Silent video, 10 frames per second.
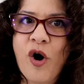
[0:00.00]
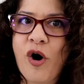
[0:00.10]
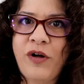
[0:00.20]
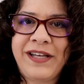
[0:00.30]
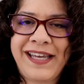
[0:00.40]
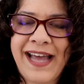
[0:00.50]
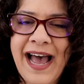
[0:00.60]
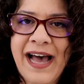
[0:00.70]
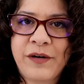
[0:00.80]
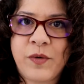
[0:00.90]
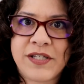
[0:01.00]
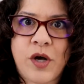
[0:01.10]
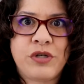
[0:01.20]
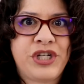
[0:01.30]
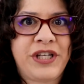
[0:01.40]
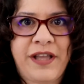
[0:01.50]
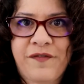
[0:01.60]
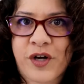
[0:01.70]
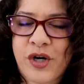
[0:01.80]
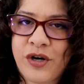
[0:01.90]
All he had was, oh, she
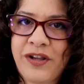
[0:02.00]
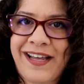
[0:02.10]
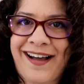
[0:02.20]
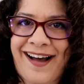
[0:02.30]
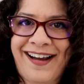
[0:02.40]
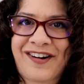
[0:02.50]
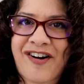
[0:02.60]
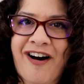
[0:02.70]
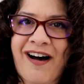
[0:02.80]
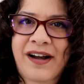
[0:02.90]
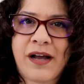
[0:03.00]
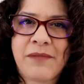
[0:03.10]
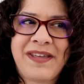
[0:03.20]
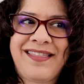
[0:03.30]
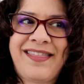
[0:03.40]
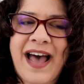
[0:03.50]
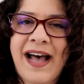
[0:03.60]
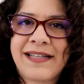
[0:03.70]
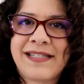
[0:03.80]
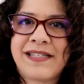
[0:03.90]
left the curling iron on. I mean,
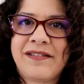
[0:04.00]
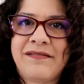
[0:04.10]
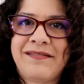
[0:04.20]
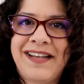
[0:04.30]
that's...